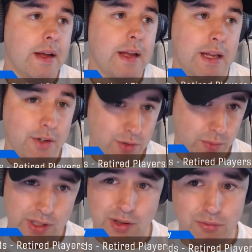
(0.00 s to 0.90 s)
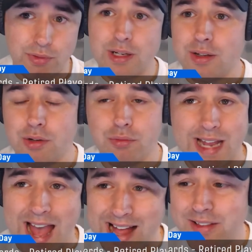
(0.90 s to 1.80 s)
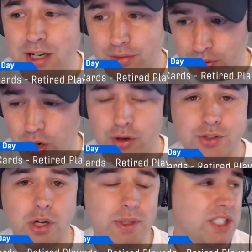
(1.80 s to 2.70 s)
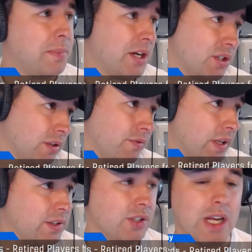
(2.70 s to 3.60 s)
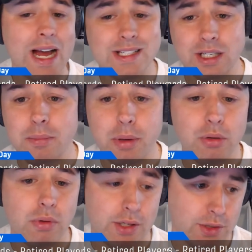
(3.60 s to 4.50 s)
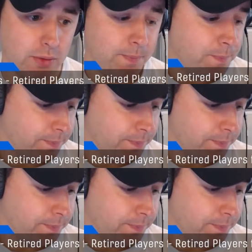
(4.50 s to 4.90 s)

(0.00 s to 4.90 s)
Here's what the reality of cards, though, especially vintage guys like Bill Russell.